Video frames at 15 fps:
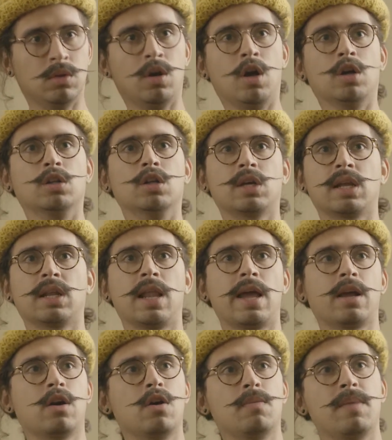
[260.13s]
are looking
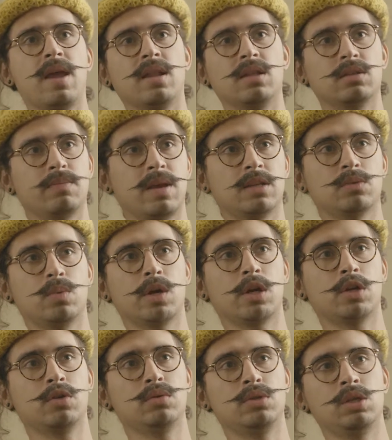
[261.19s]
like, oh man, this man's
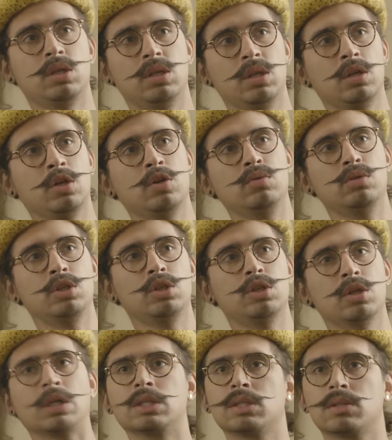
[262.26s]
wearing Gucci. Didn't Gucci
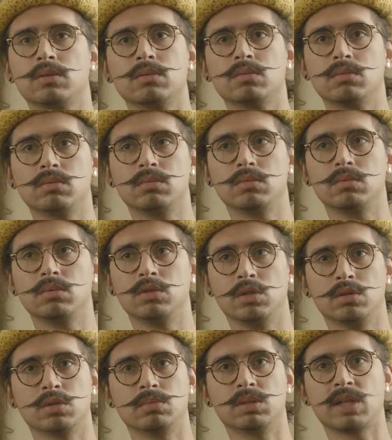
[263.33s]
just
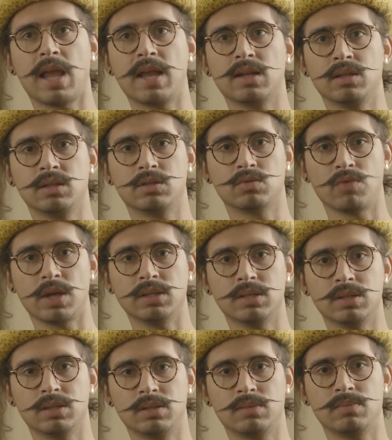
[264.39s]
do some scandalous
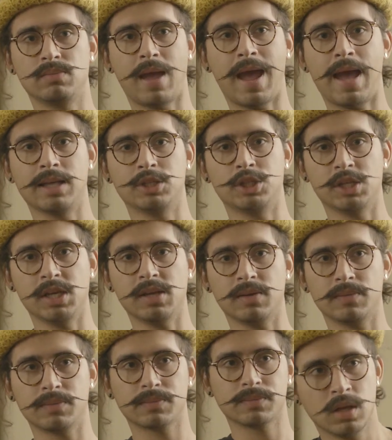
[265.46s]
racist ass
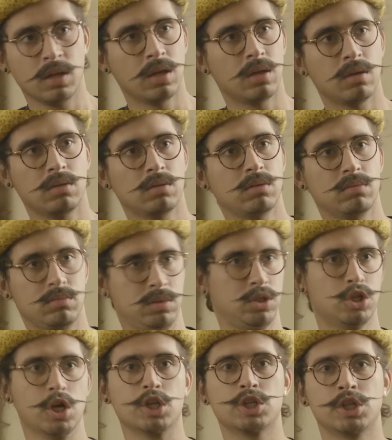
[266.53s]
shit?
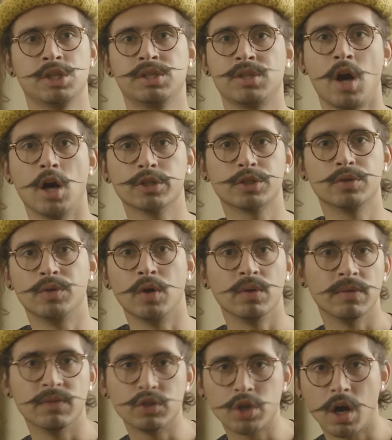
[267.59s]
Churches also don't
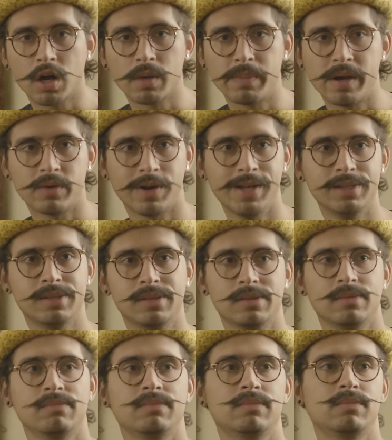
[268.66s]
even talk about
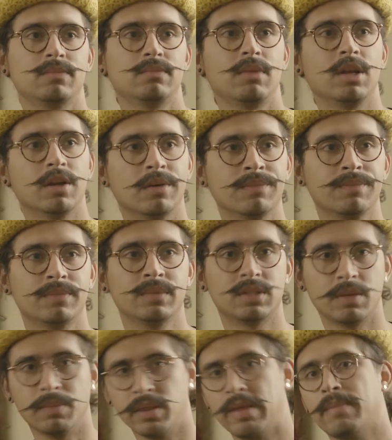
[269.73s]
racism. You know,
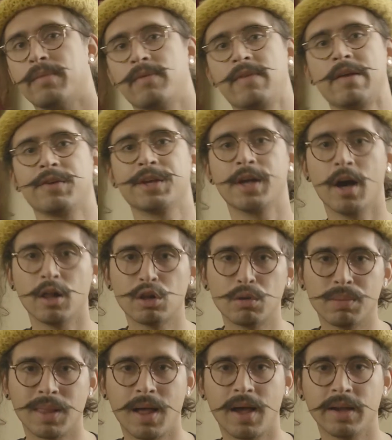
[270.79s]
some of them are very
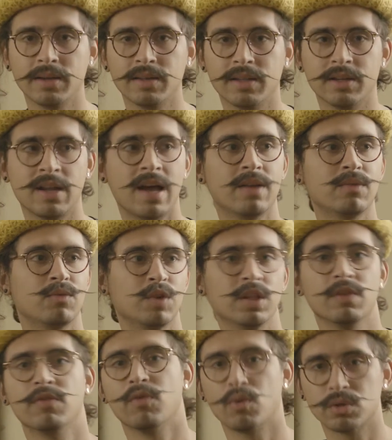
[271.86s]
colorblind. They're not
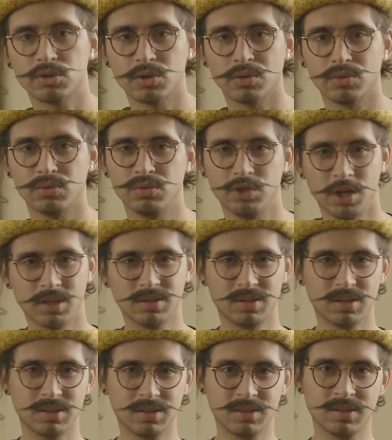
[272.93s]
really for social
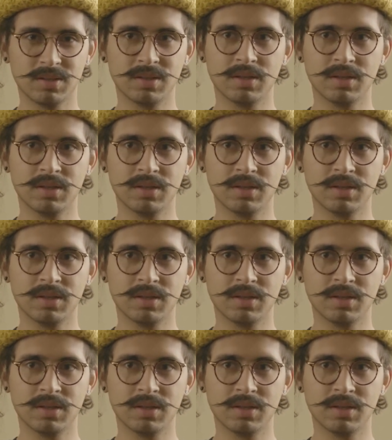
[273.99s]
justice.